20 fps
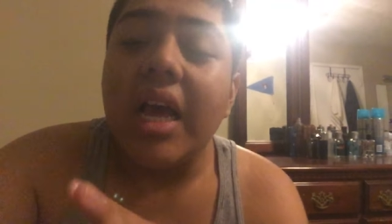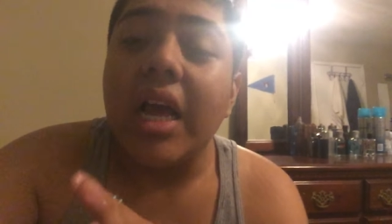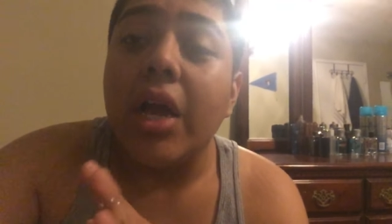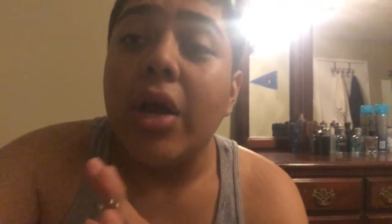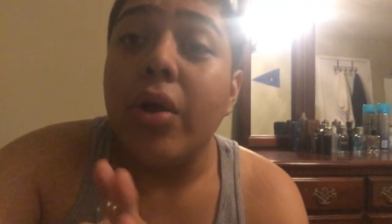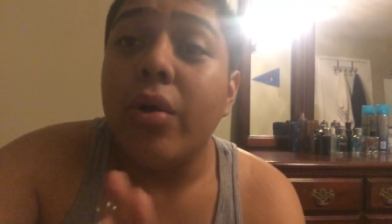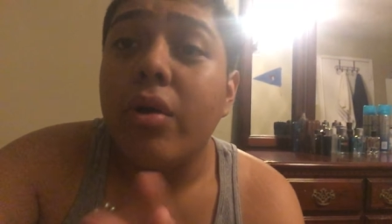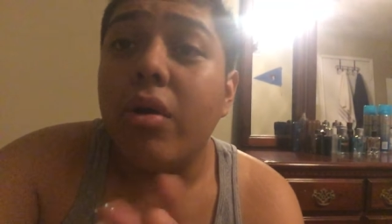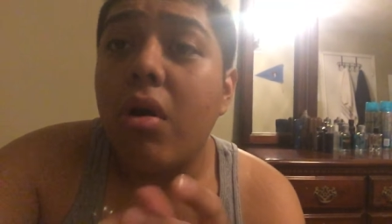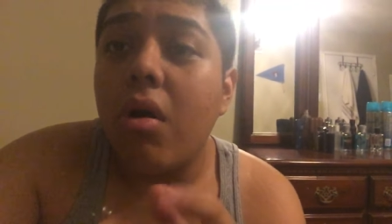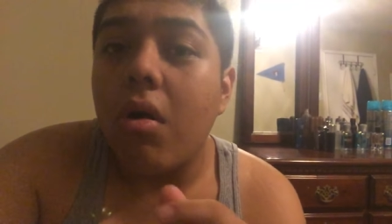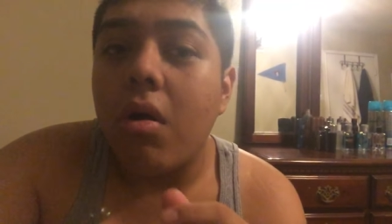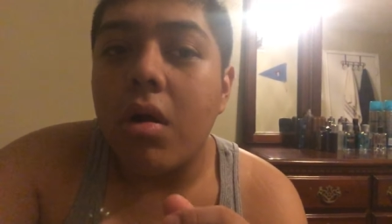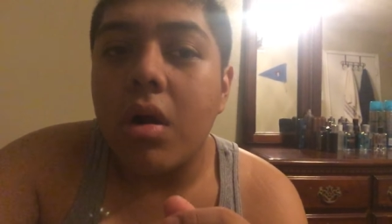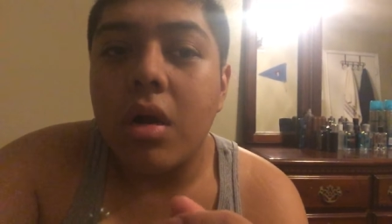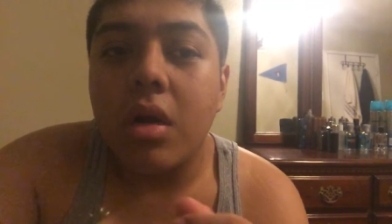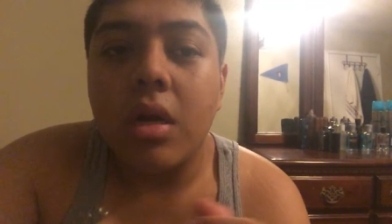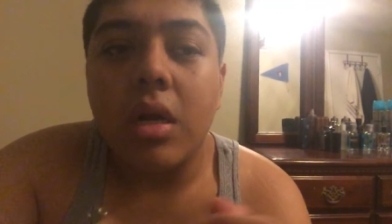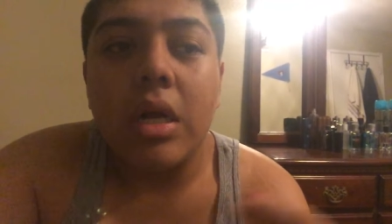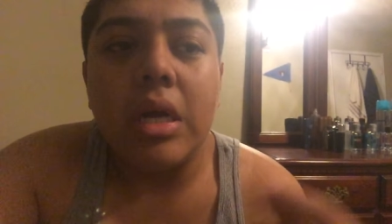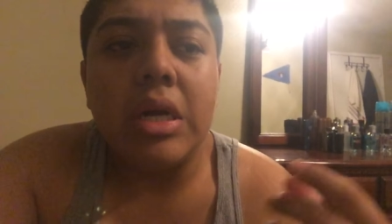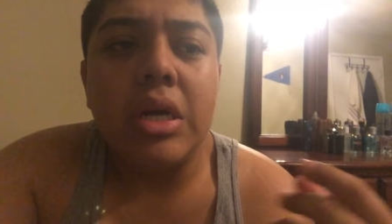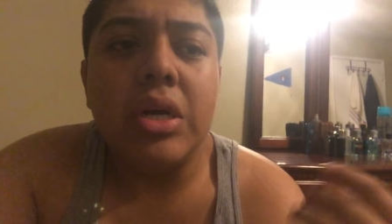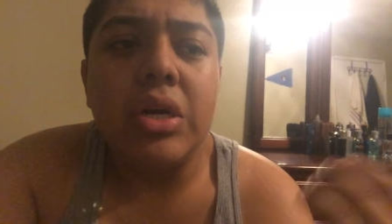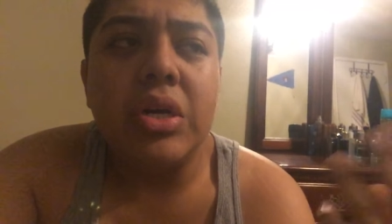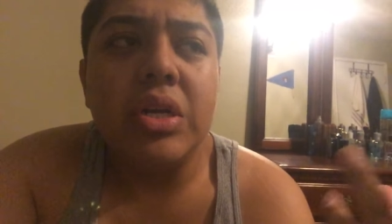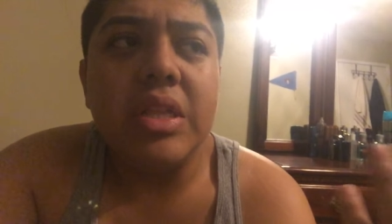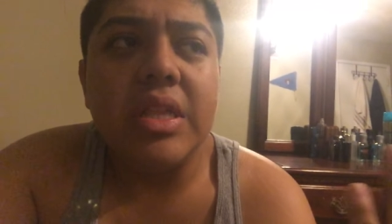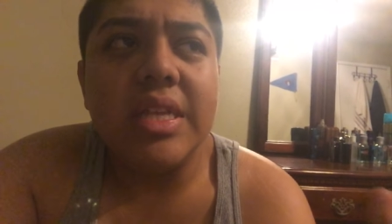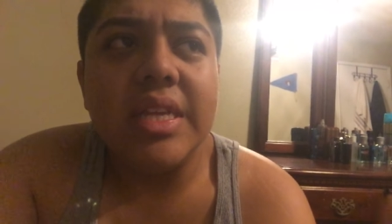I got a good car, I
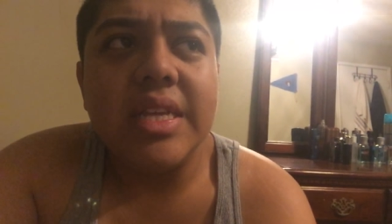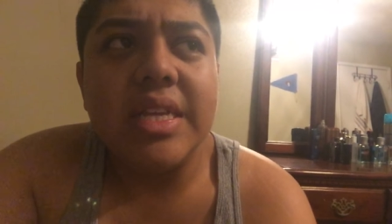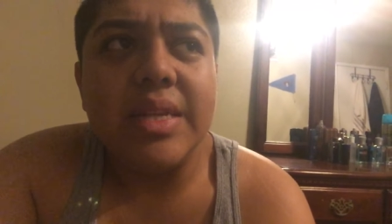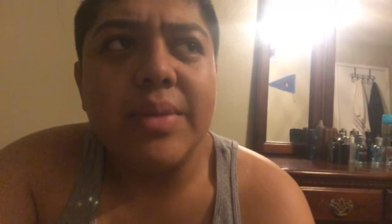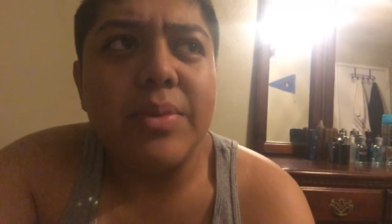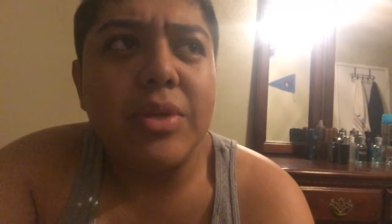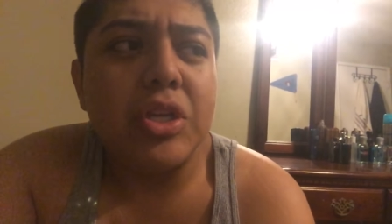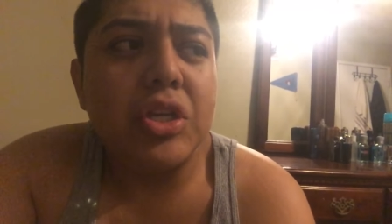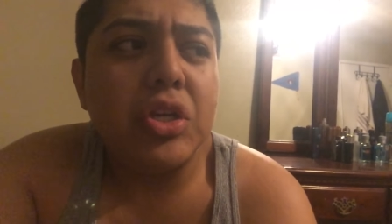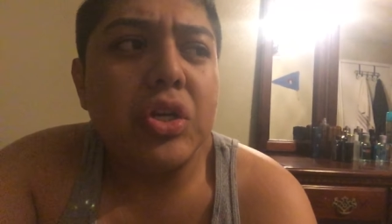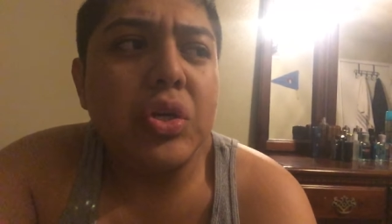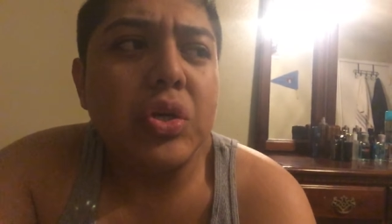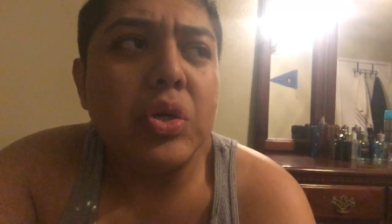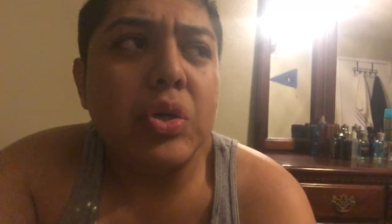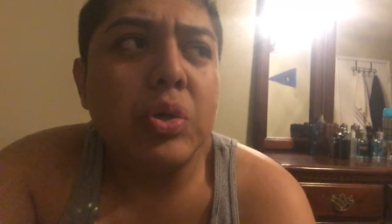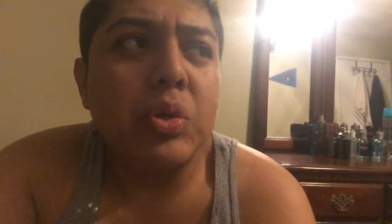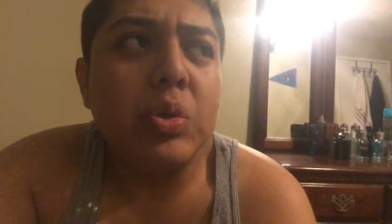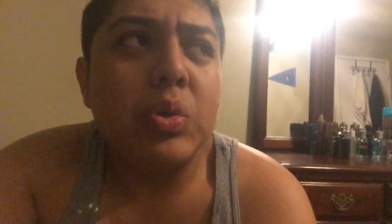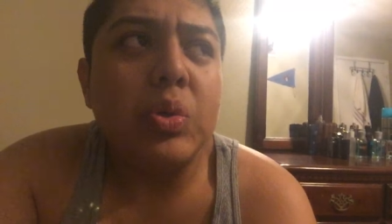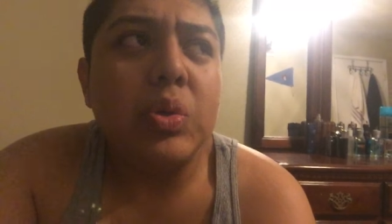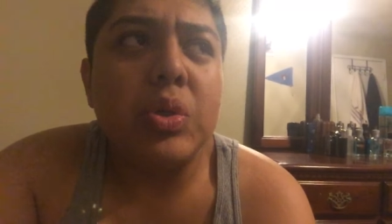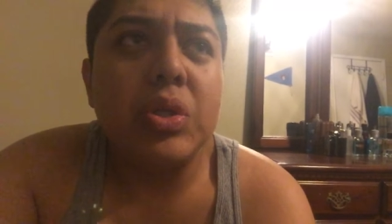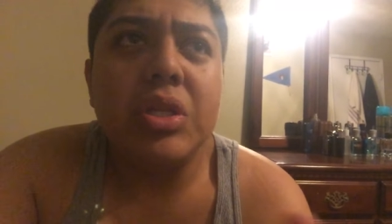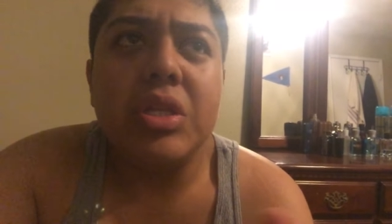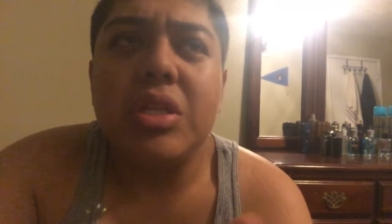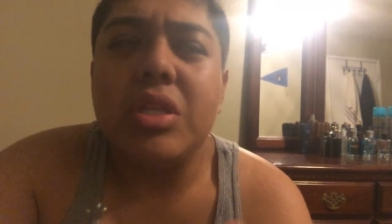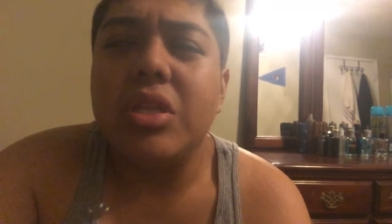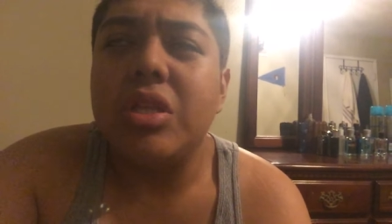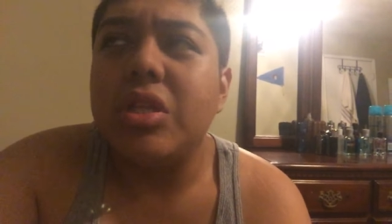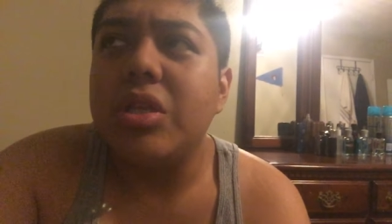got good
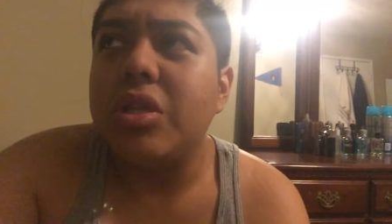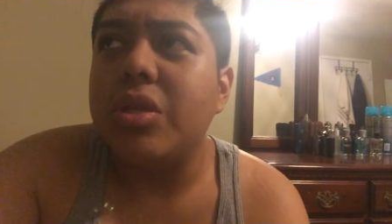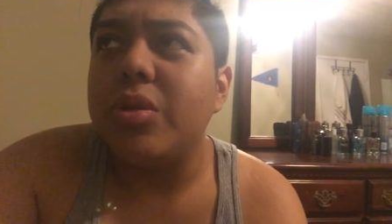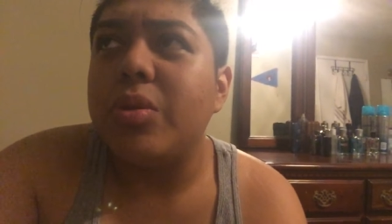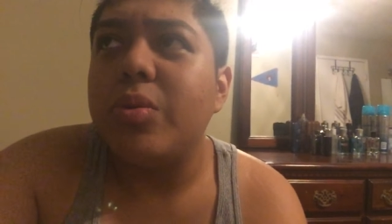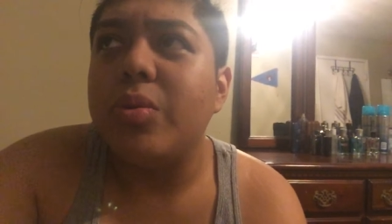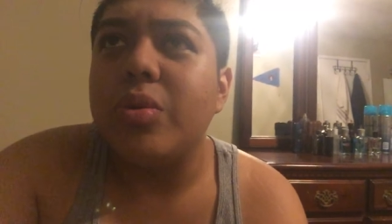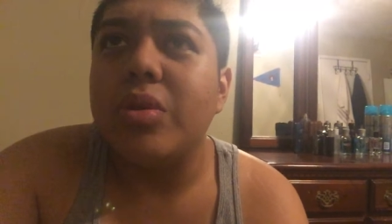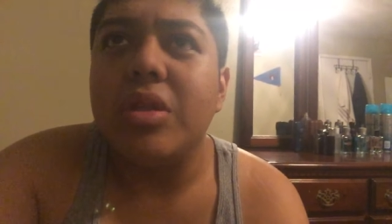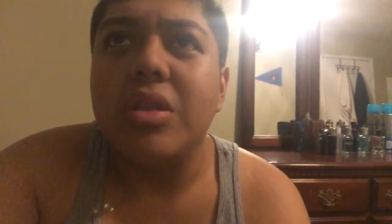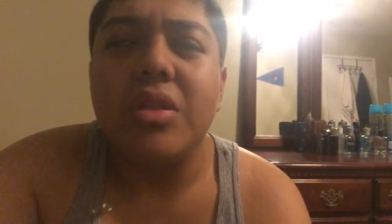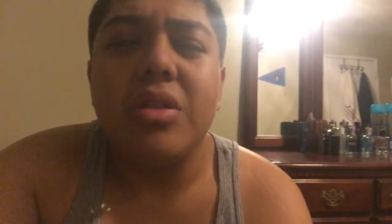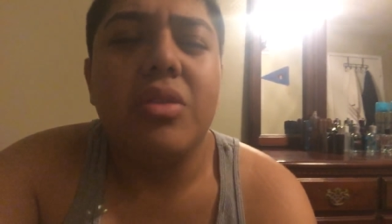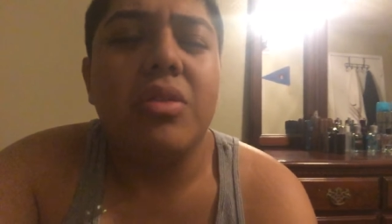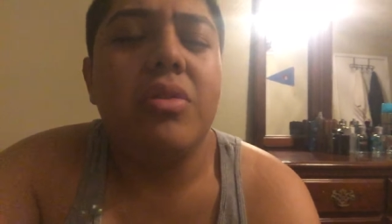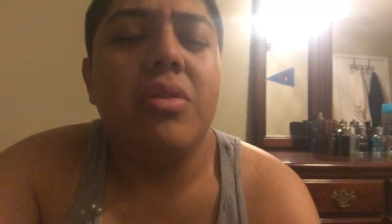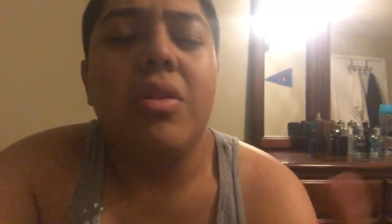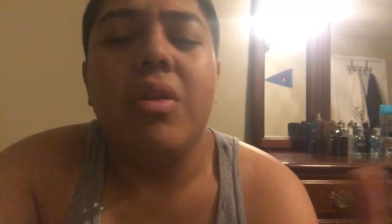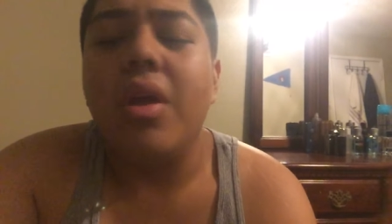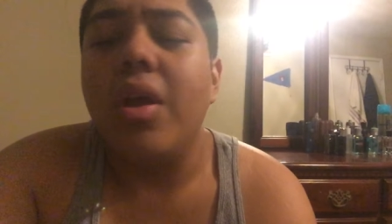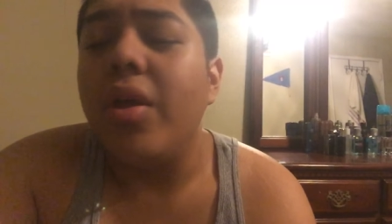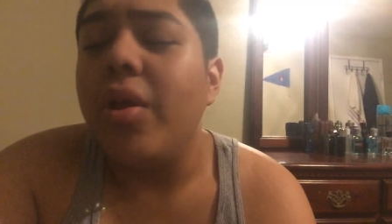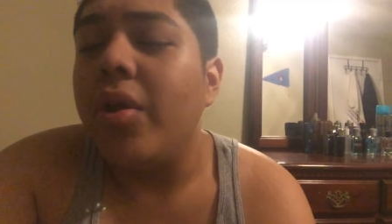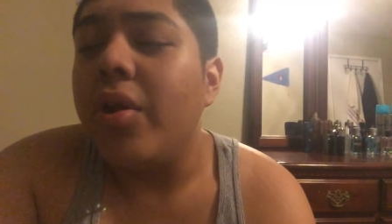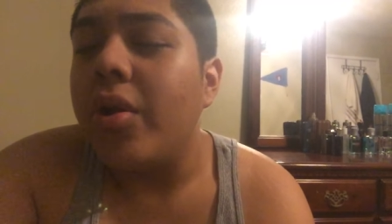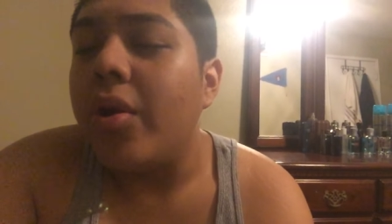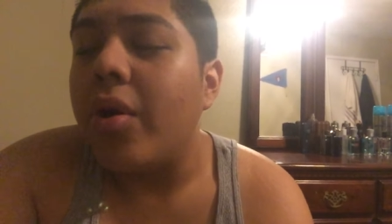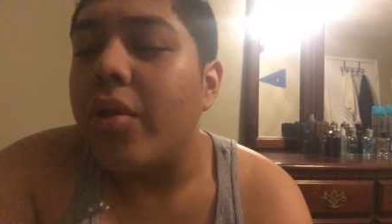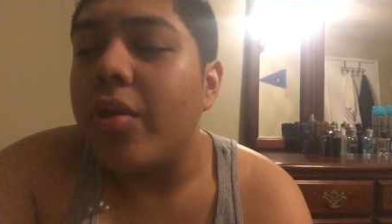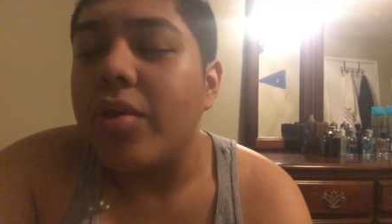shoes,
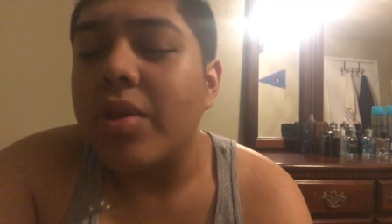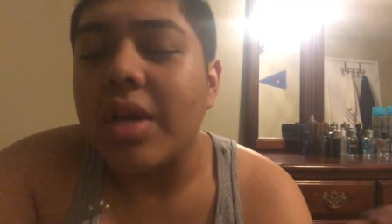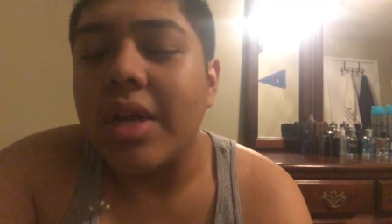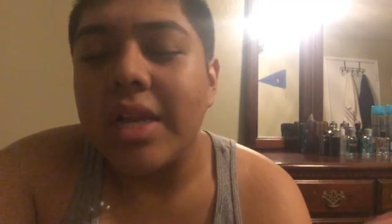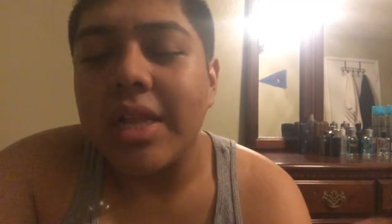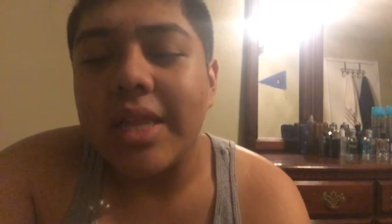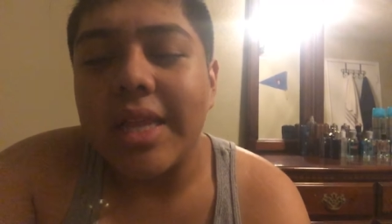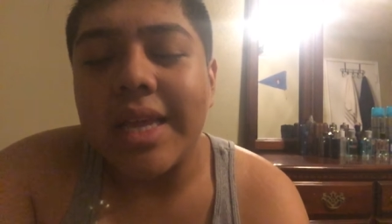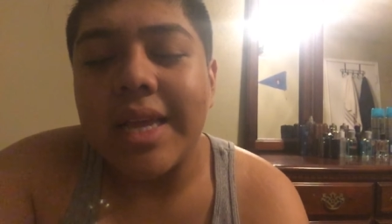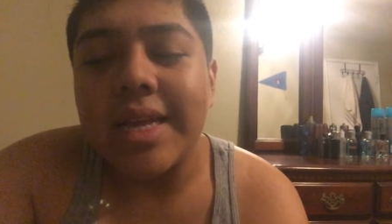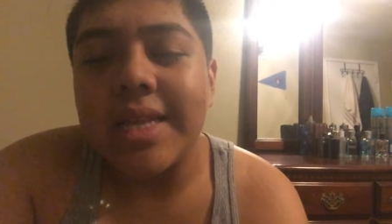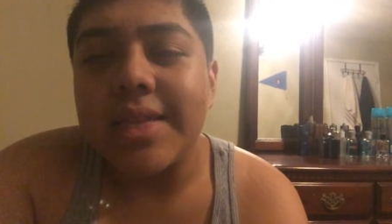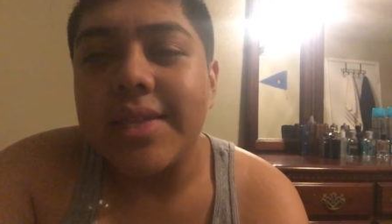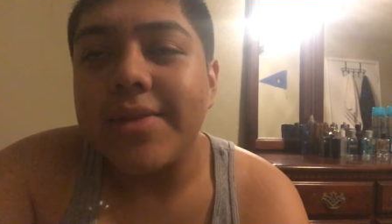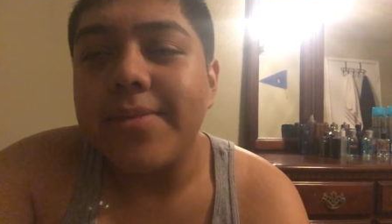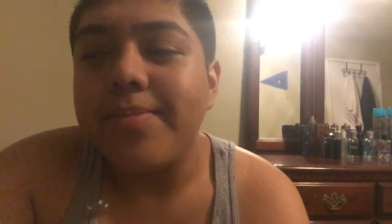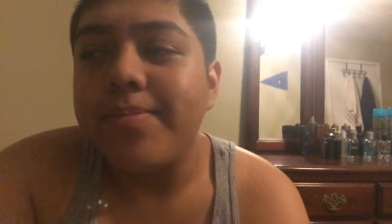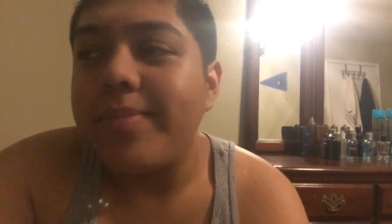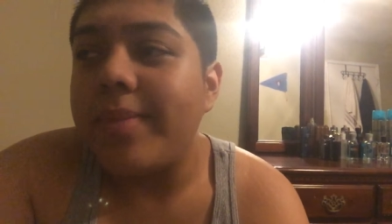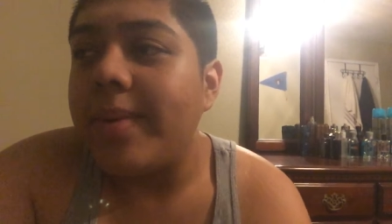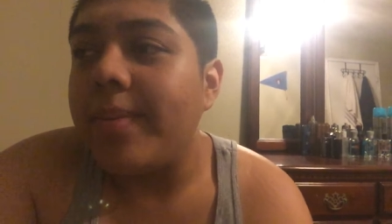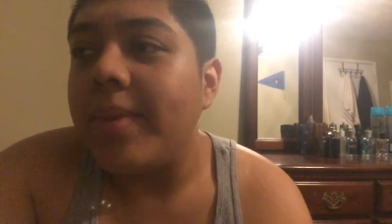you know, those kind of things.